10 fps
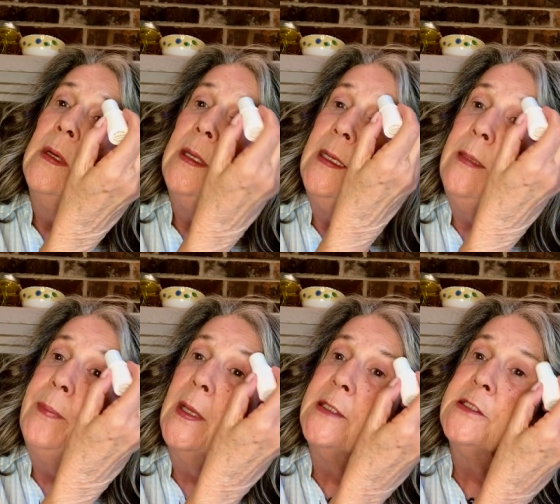Any
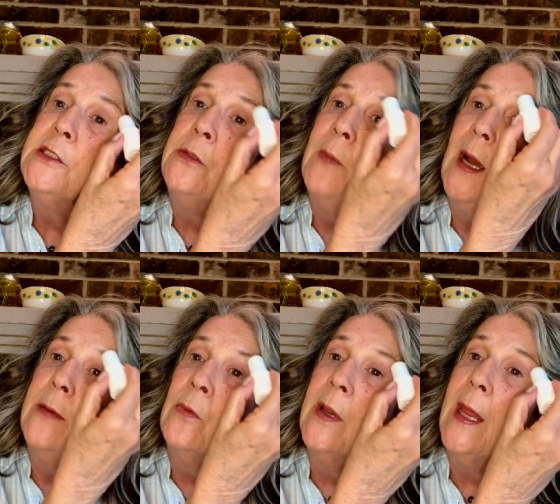place you
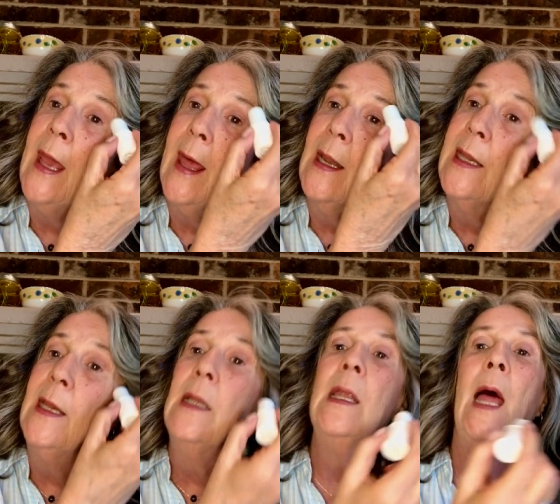might want to add a
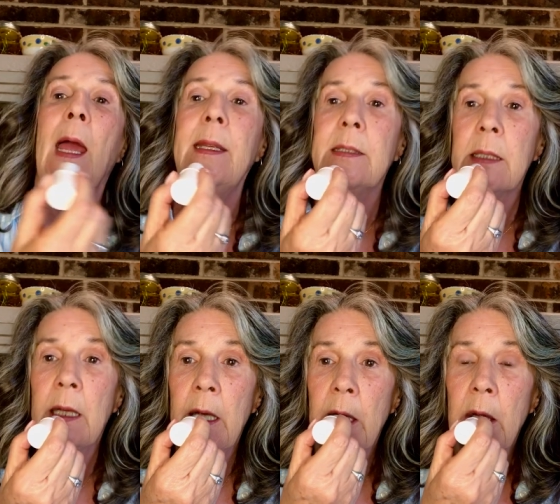little light.
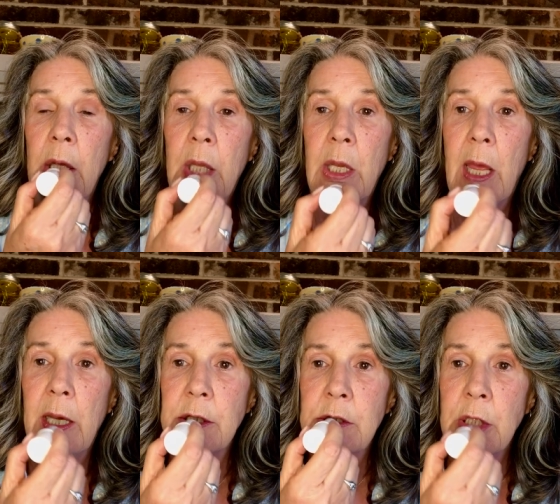You can add
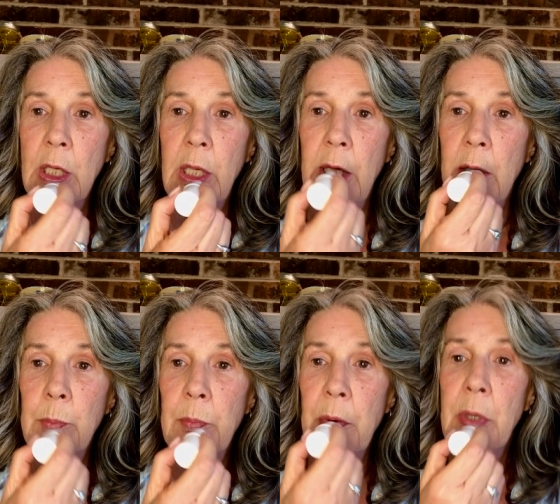it to the
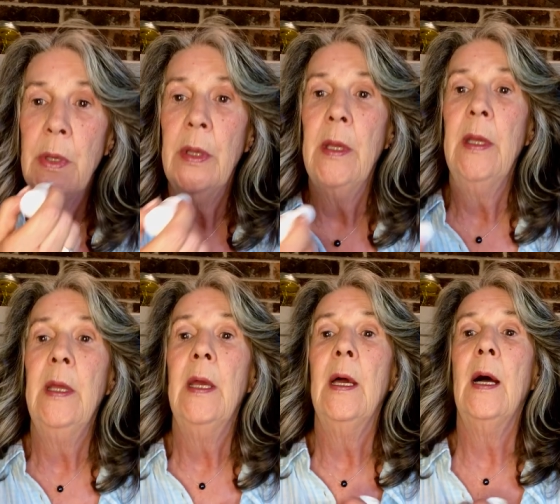lip,
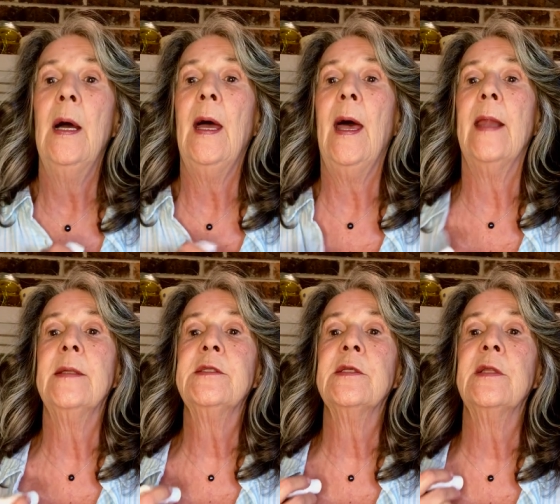add
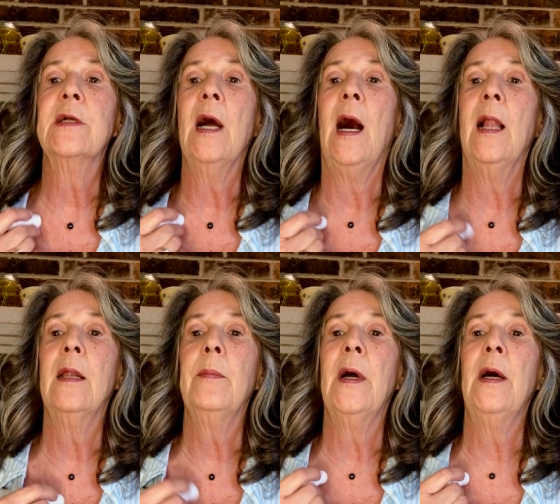it to the
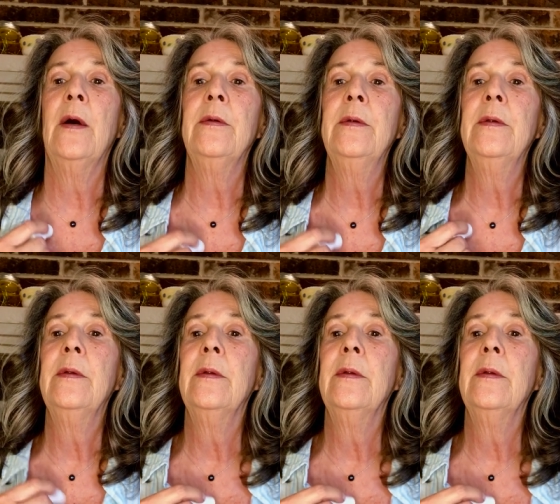collarbone.